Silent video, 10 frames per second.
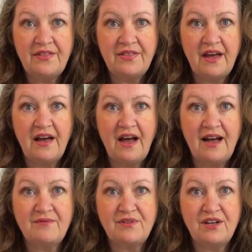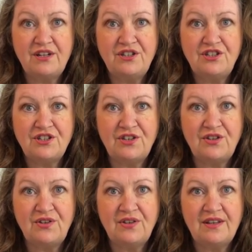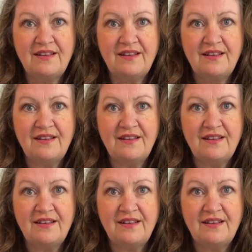that I'm gonna do